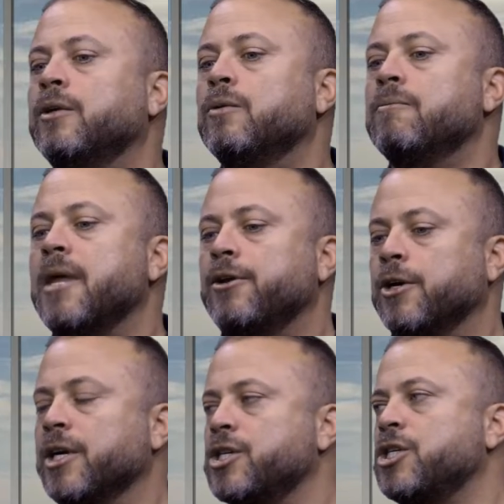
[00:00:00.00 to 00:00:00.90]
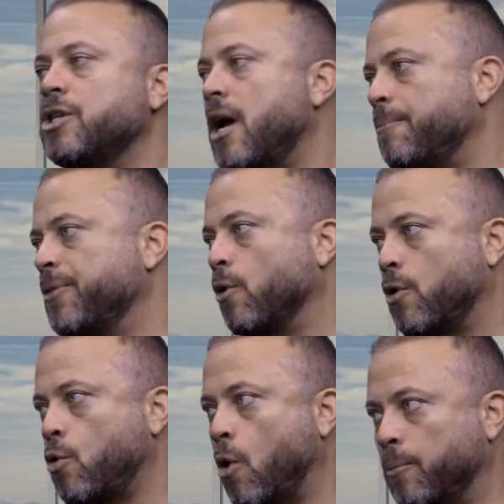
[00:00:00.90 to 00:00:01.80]
that you're going to stop the
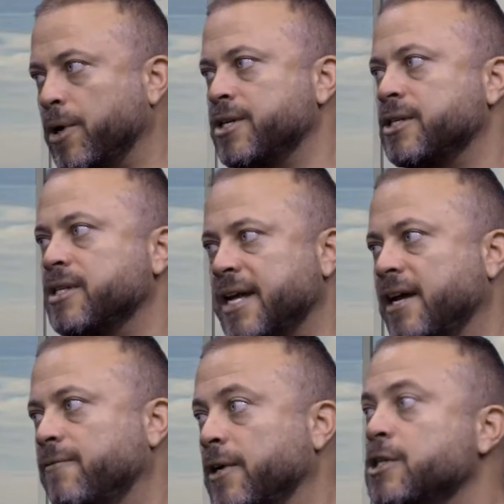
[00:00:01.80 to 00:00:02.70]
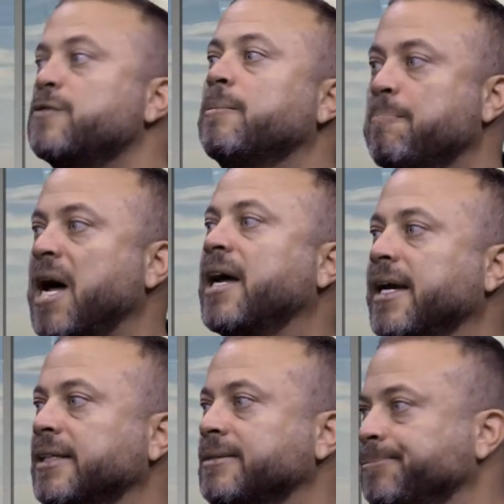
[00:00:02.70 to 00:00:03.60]
corporations, the hedge funds from
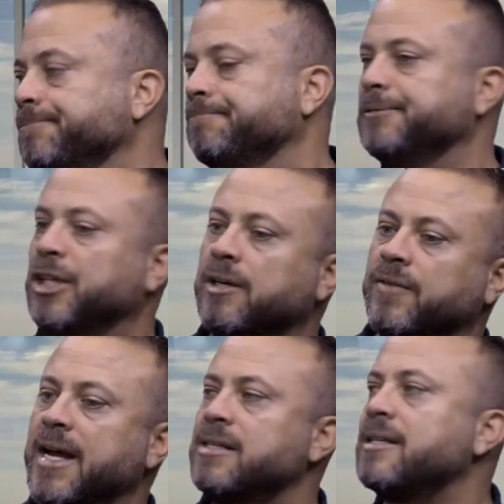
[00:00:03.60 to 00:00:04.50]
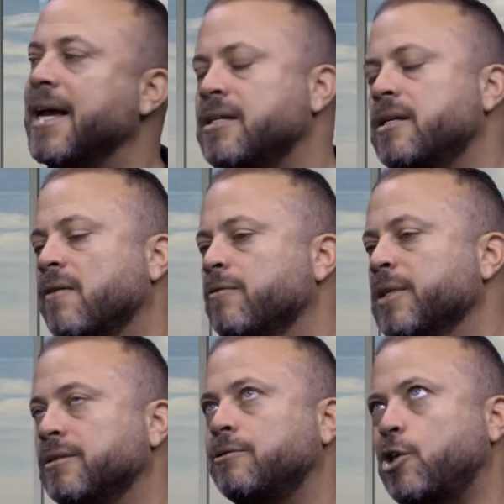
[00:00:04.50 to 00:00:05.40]
buying. that's
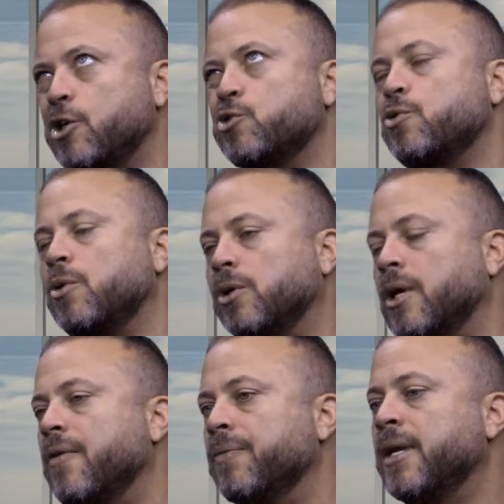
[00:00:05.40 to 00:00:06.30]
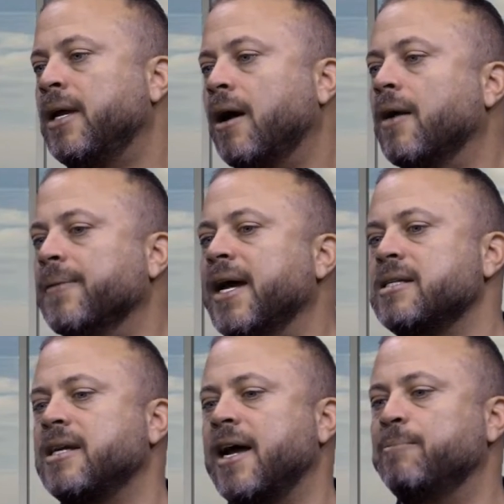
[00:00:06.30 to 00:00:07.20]
government control on that
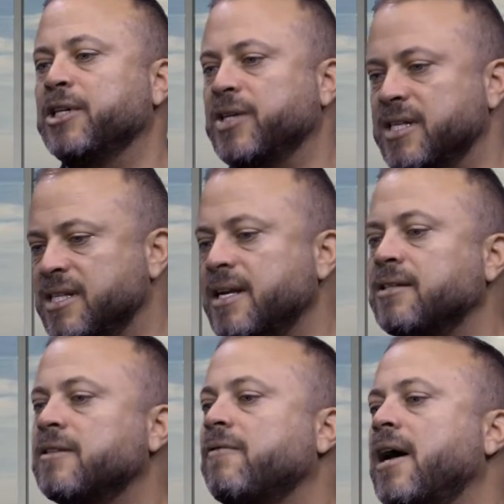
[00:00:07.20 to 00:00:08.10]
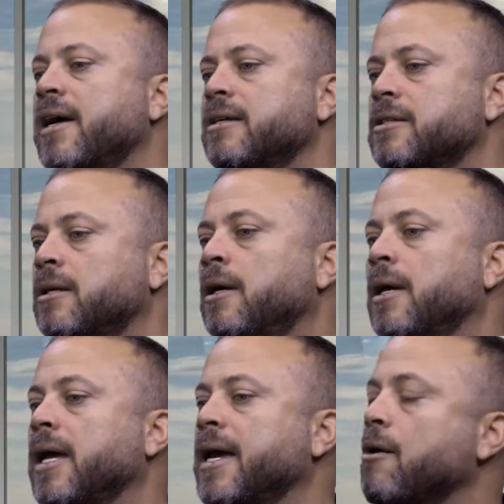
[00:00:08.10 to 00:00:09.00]
side. But to incentivize
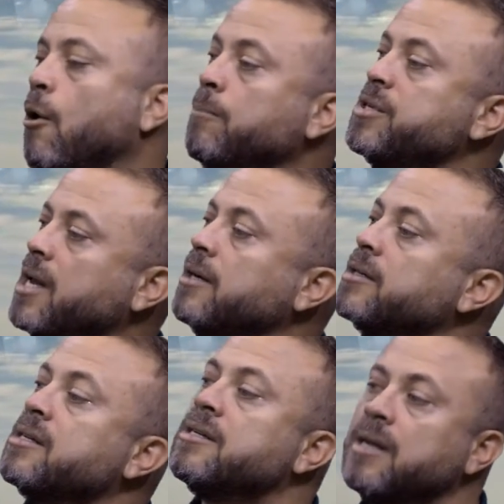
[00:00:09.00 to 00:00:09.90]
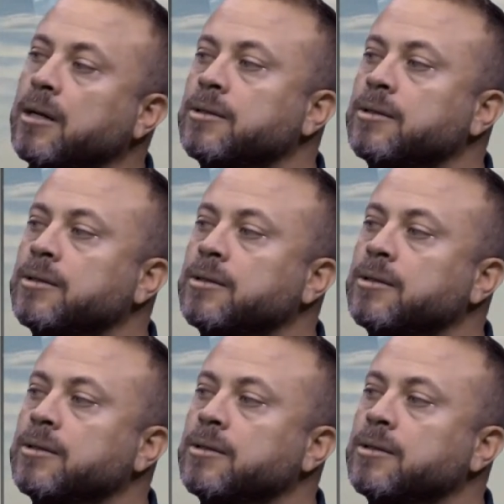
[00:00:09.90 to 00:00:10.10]
a home seller to sell